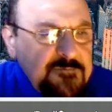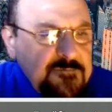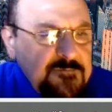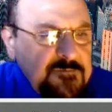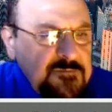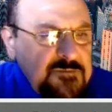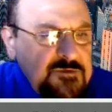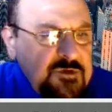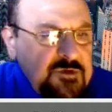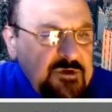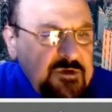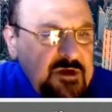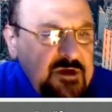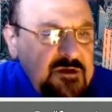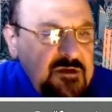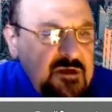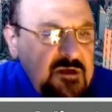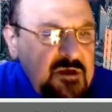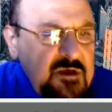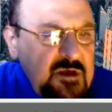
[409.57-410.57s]
Okay,
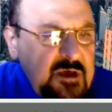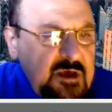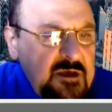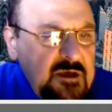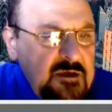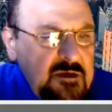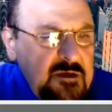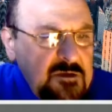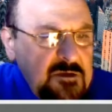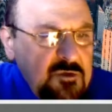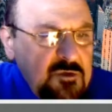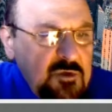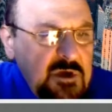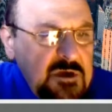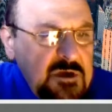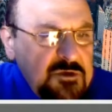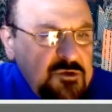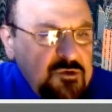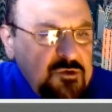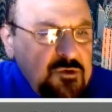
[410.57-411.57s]
hey, Lua,
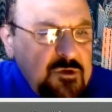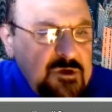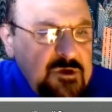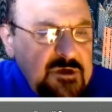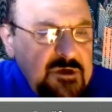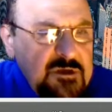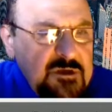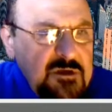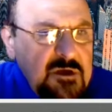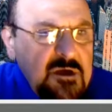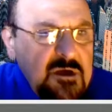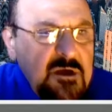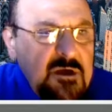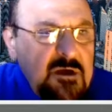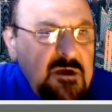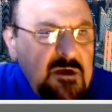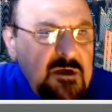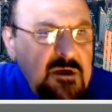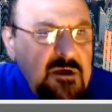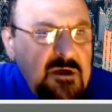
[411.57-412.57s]
tutorial.
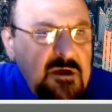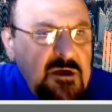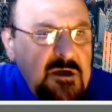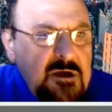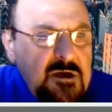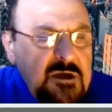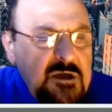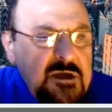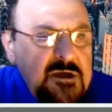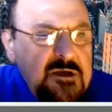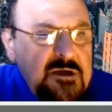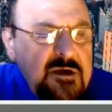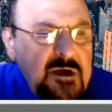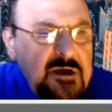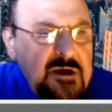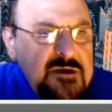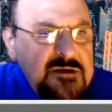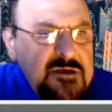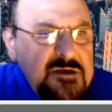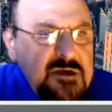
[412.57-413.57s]
In
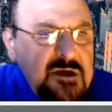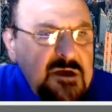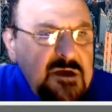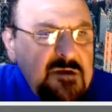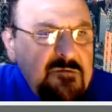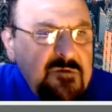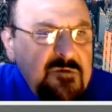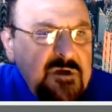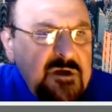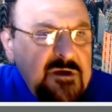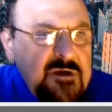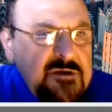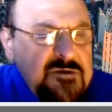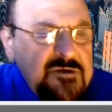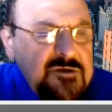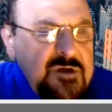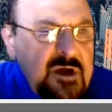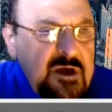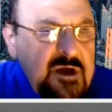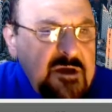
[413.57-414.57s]
case we
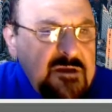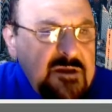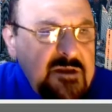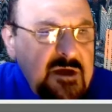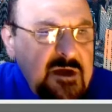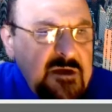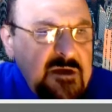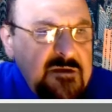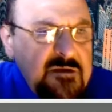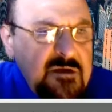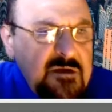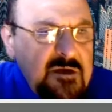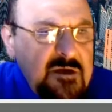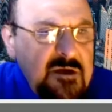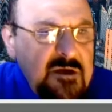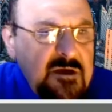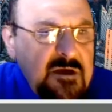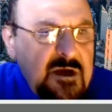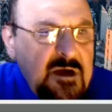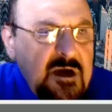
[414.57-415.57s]
say that
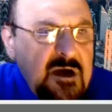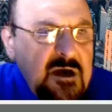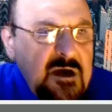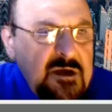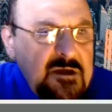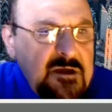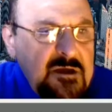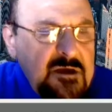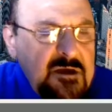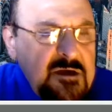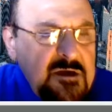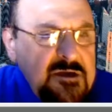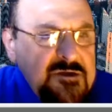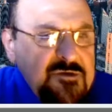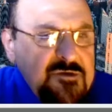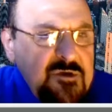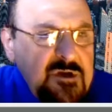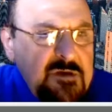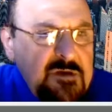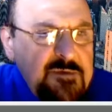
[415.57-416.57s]
I is
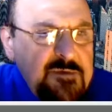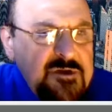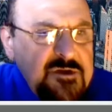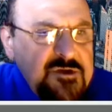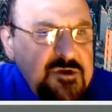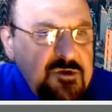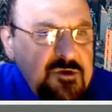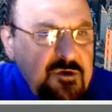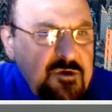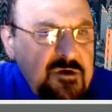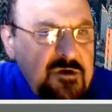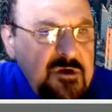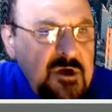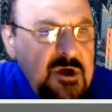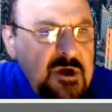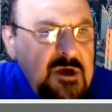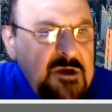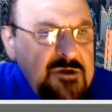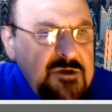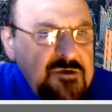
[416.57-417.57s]
gonna be 0,
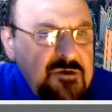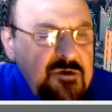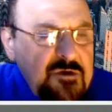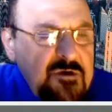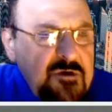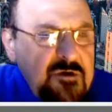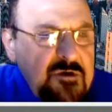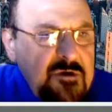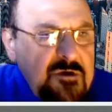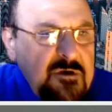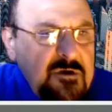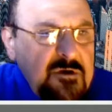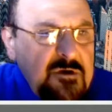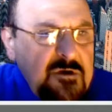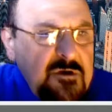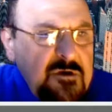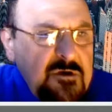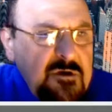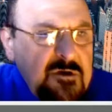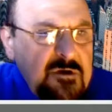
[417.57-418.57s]

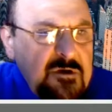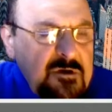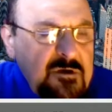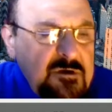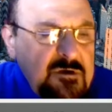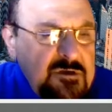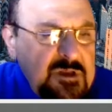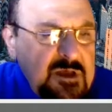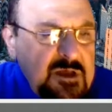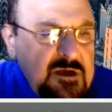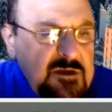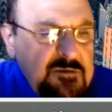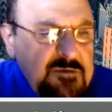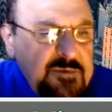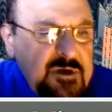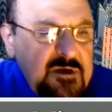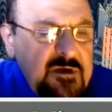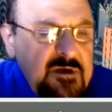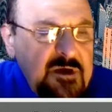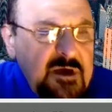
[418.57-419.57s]
so there will be
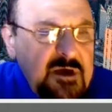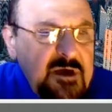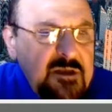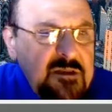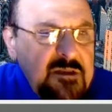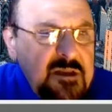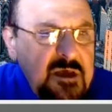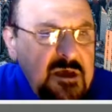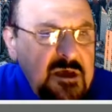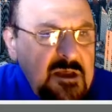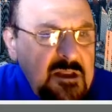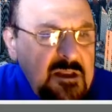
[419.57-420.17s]
a nil,